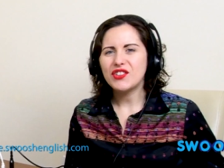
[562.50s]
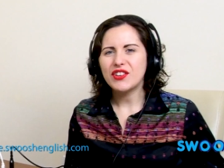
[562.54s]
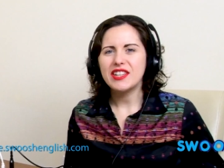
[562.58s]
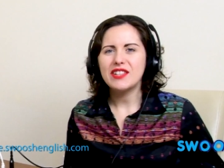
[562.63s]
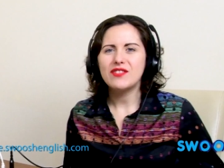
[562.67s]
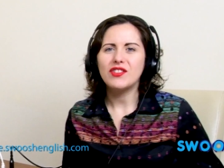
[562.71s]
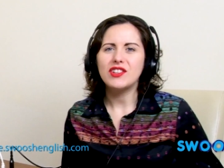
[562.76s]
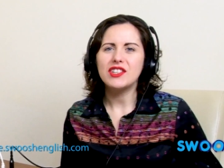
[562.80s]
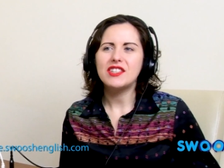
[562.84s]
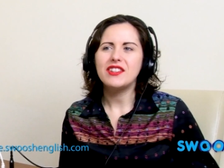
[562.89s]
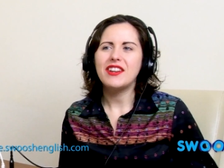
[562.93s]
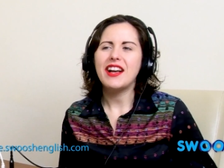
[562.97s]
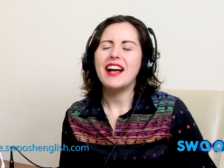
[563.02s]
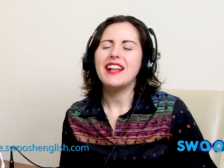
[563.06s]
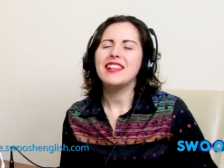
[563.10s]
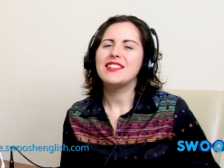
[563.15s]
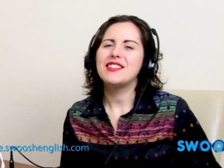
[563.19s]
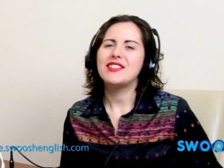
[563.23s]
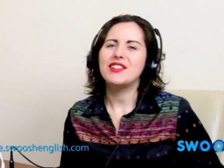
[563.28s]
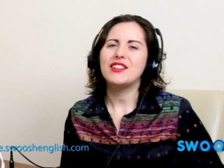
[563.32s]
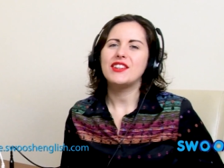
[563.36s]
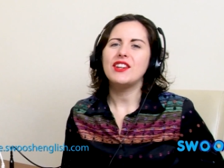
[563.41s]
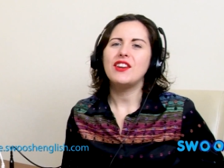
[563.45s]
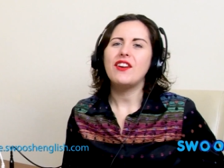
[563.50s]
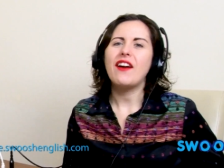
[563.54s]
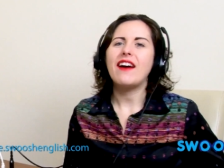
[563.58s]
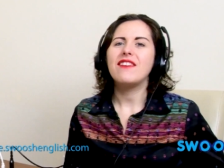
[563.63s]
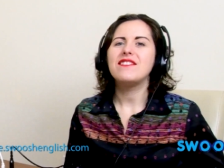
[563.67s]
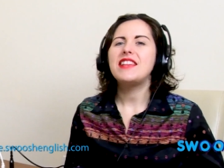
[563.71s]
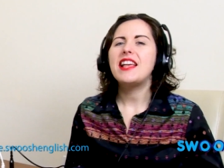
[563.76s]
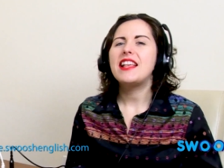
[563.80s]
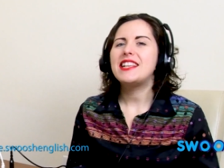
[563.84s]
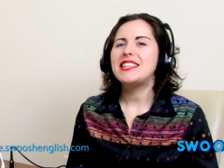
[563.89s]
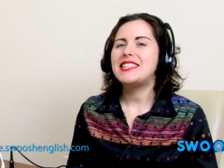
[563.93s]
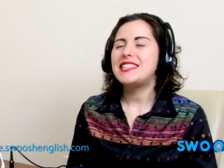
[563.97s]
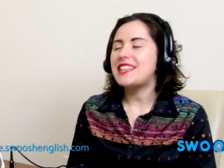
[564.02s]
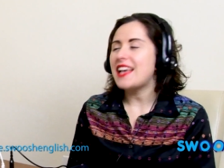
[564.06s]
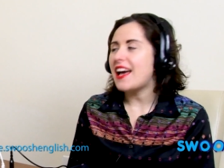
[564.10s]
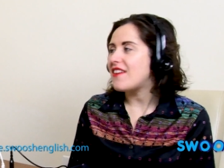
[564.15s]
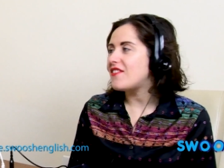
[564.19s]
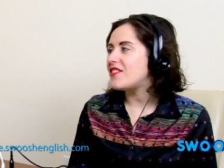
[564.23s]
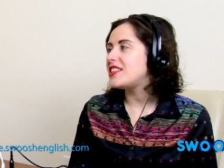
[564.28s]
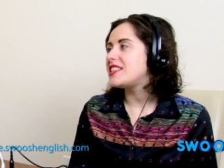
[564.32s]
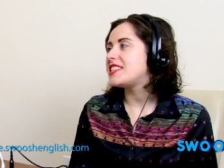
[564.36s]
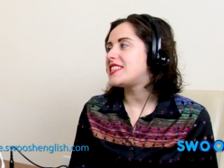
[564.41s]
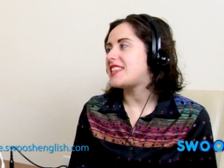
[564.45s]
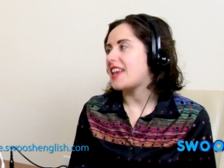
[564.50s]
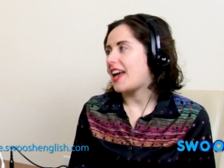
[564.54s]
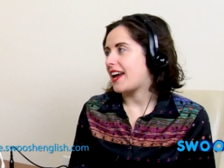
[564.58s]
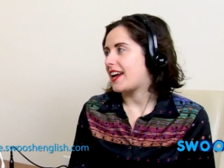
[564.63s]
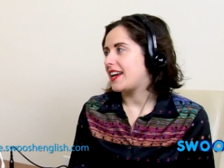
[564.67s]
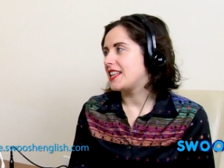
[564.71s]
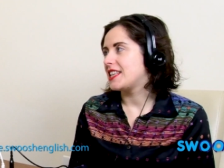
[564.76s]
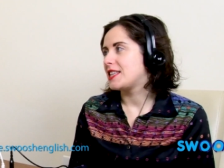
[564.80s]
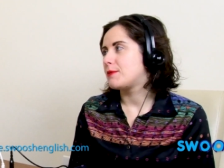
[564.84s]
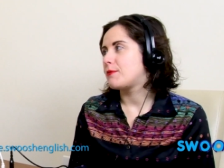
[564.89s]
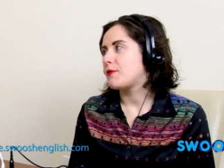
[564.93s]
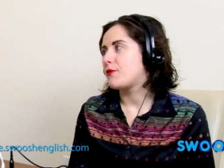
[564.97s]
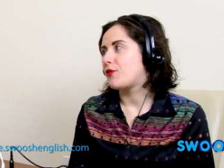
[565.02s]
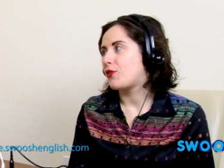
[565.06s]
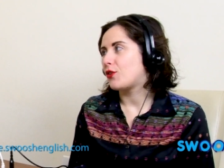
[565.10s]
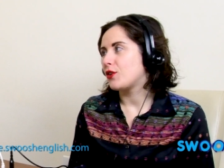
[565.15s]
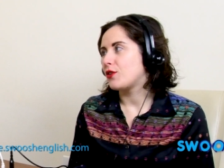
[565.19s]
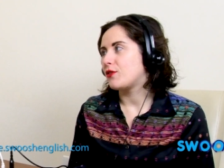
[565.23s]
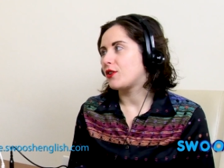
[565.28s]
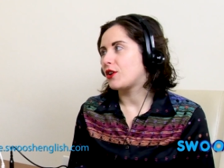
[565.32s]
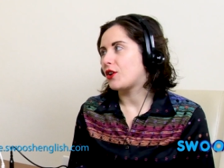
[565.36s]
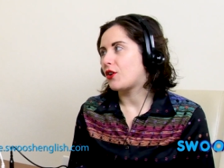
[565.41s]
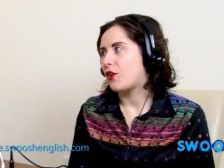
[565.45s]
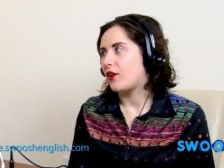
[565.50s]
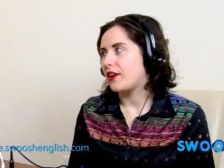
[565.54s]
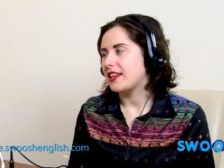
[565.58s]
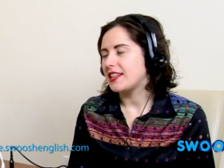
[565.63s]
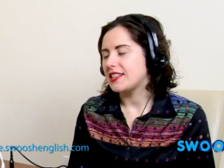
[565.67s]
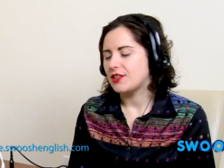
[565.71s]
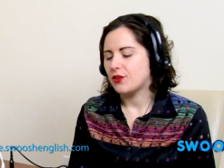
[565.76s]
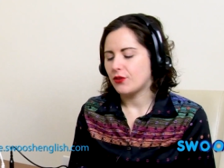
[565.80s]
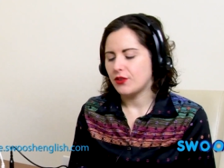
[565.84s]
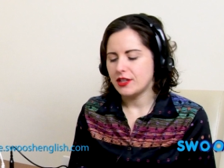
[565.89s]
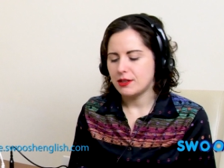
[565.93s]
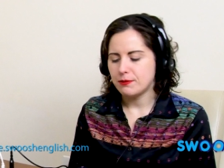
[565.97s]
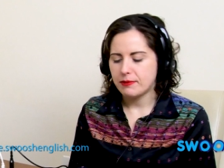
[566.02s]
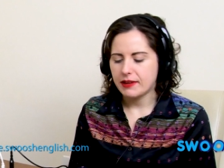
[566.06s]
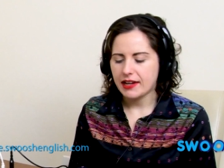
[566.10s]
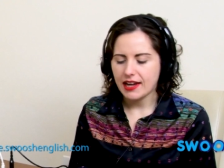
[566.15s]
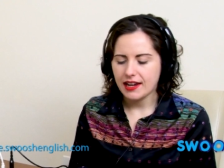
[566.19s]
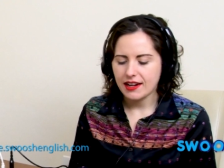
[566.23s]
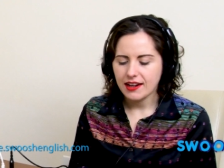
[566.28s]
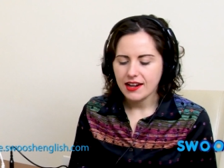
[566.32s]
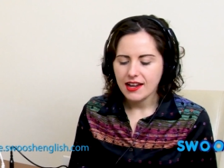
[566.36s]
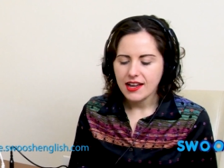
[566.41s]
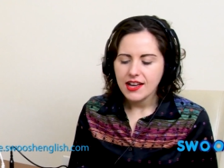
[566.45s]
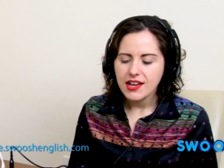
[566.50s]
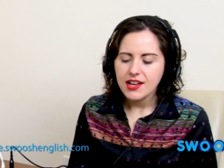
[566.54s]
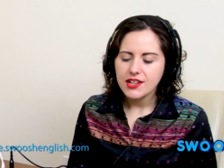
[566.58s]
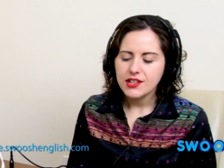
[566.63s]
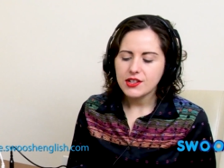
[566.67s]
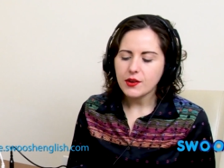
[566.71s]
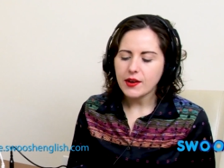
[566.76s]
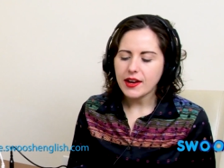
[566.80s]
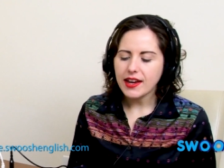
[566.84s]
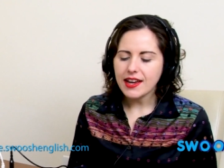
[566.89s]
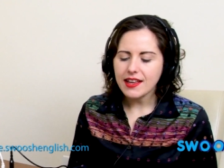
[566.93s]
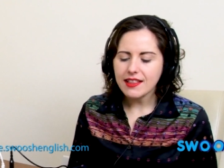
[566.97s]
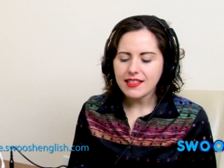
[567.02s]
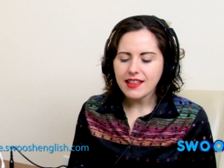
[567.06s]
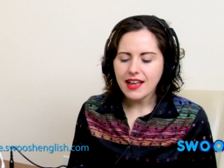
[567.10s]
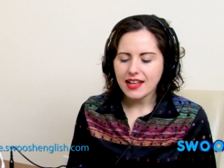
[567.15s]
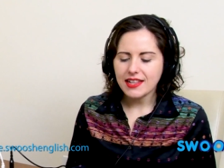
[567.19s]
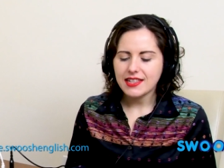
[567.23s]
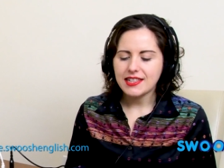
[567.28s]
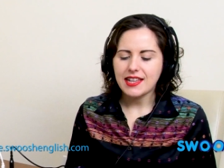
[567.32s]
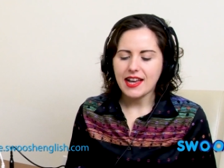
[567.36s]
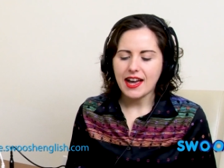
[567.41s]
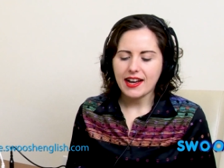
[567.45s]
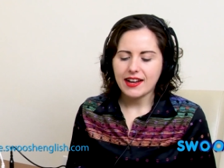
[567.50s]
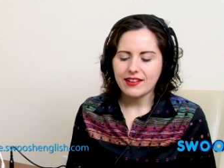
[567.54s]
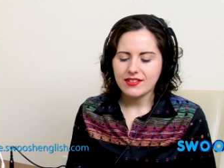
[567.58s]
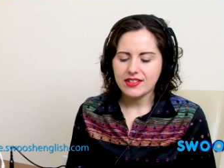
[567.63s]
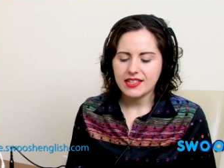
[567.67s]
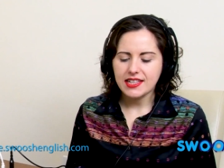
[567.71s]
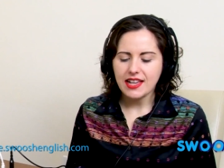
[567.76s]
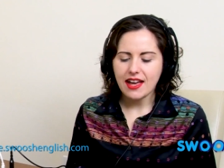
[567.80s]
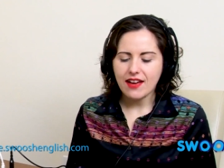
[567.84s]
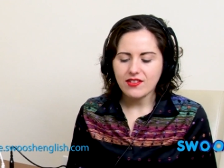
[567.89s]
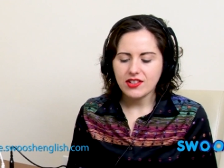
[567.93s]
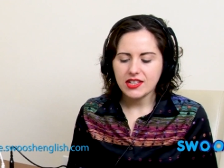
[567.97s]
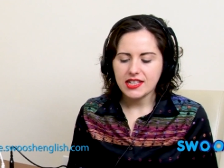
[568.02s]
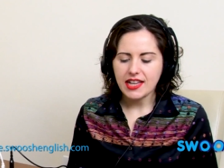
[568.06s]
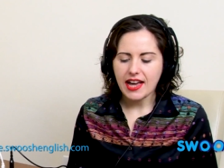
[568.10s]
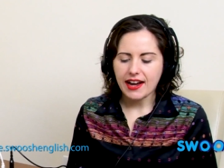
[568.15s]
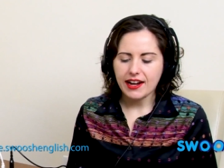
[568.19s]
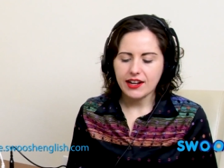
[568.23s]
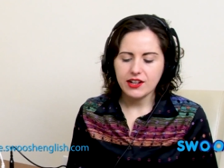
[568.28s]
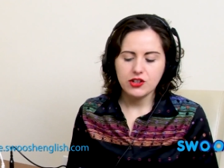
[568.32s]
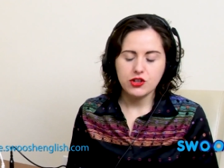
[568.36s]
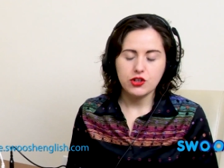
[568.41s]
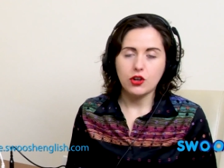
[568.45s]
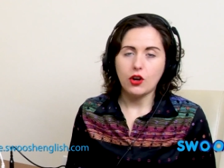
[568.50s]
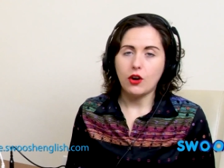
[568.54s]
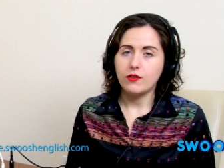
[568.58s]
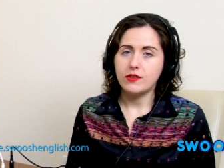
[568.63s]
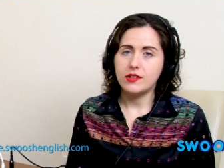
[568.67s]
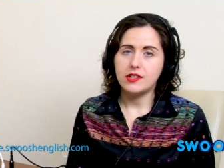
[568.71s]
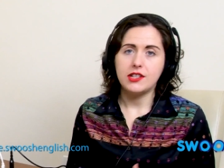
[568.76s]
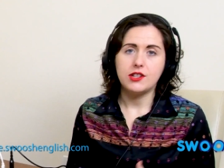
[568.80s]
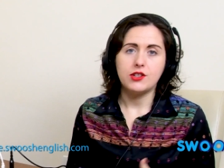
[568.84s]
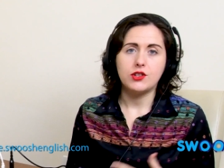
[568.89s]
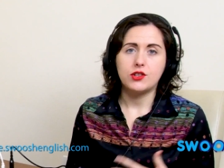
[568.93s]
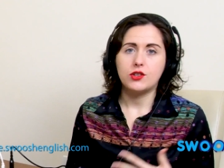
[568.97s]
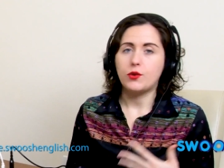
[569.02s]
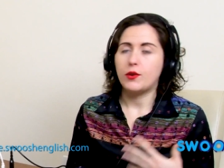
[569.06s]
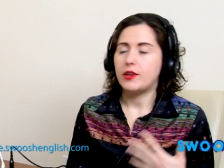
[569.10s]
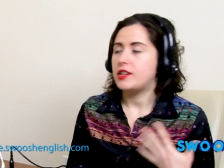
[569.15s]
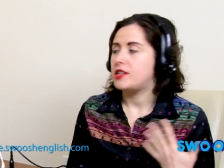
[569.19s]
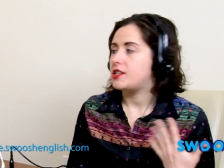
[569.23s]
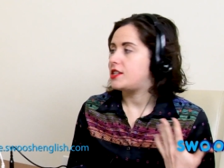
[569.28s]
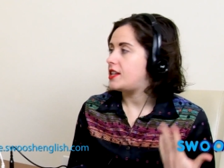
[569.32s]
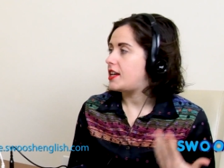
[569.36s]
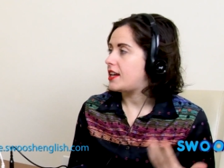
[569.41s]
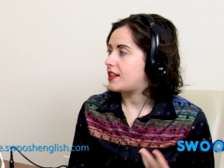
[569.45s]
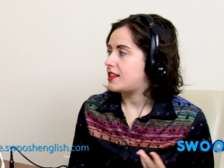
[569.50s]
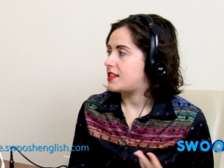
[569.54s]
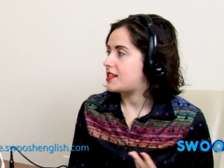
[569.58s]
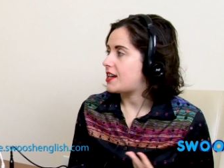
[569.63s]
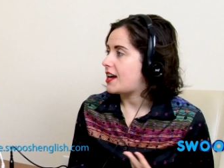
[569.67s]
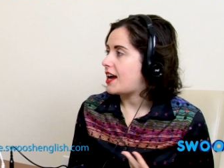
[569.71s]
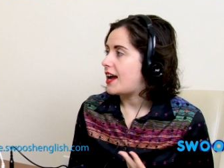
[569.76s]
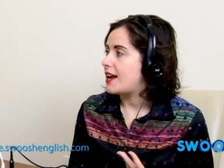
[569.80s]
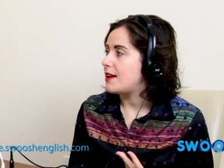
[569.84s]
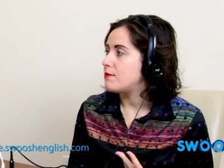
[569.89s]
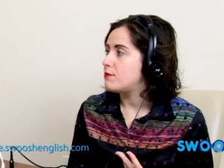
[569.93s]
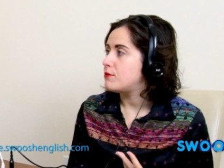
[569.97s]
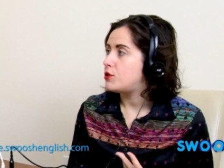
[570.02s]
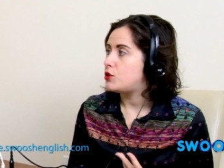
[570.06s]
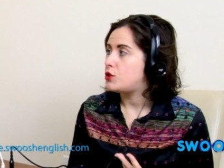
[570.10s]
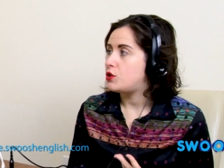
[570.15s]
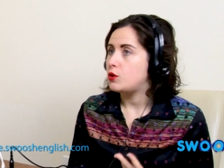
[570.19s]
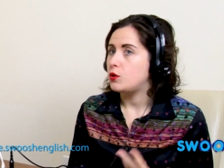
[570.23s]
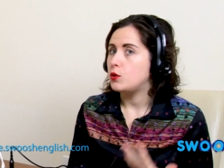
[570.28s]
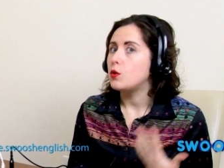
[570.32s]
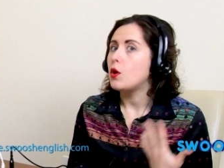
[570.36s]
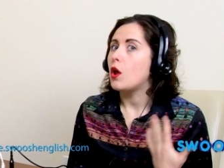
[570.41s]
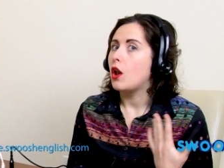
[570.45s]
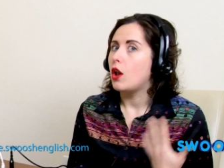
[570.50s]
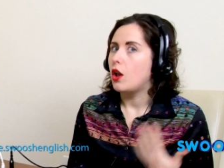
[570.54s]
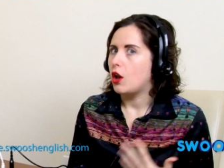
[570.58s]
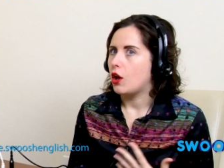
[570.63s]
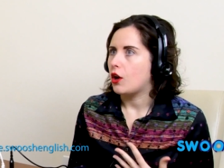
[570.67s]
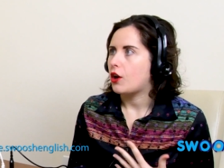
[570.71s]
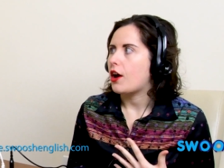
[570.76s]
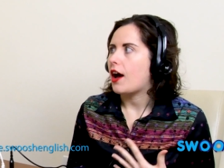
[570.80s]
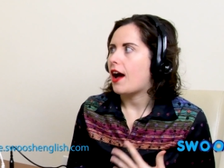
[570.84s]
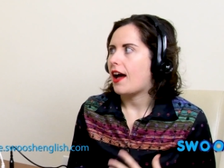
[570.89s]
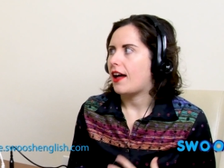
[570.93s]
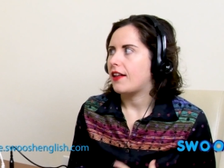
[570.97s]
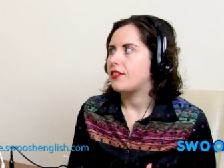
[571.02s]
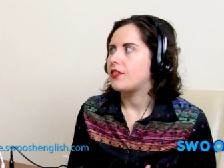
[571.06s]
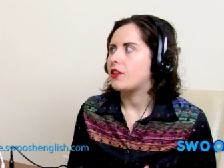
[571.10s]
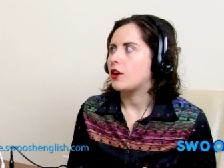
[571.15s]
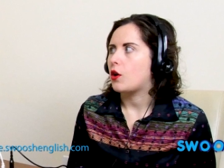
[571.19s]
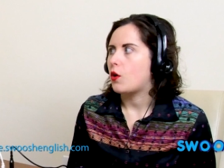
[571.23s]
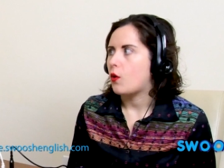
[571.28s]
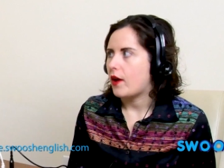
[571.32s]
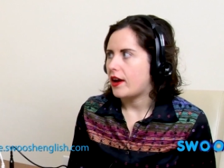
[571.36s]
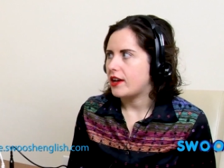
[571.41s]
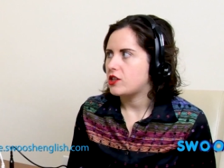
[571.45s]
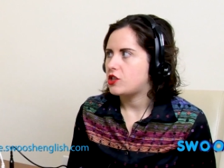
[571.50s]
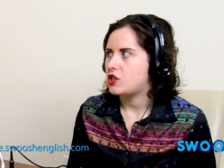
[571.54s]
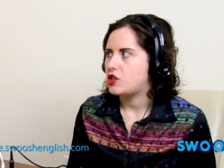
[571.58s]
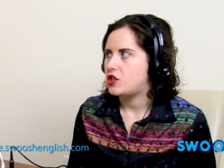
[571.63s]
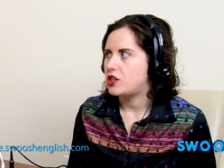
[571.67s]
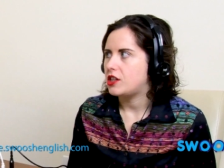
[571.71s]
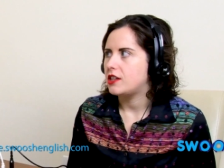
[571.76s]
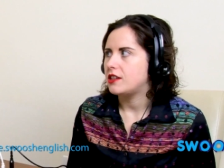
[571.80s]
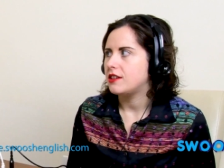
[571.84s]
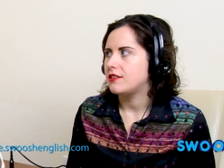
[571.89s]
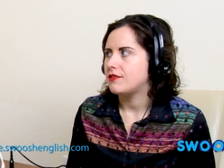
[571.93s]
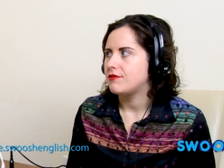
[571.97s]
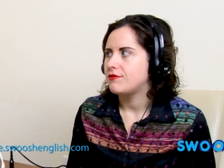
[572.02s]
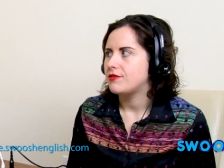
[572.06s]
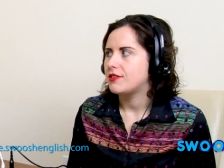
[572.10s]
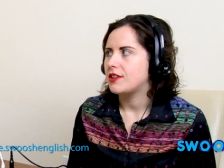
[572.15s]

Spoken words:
choice, multiple answer, you have 7 seconds before the recording is going to begin. So in that 7 seconds, you're obviously just going to take the time to look at the question,